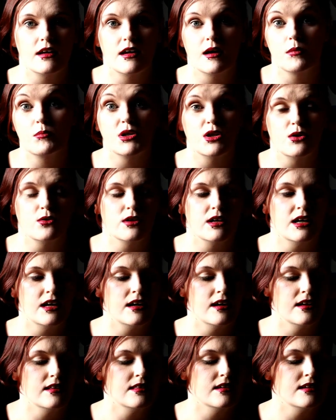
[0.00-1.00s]

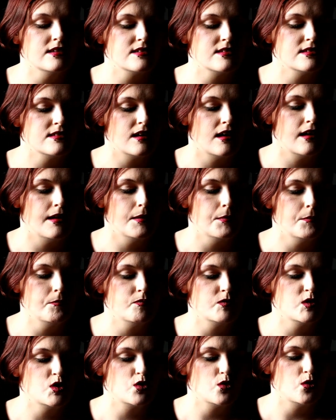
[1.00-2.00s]
ambiguity in this
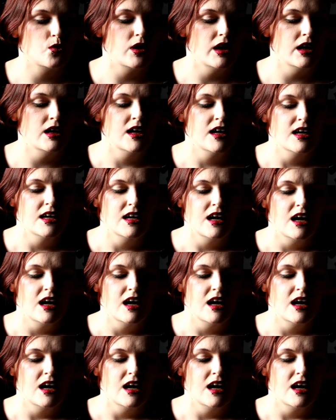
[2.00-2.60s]
um, story.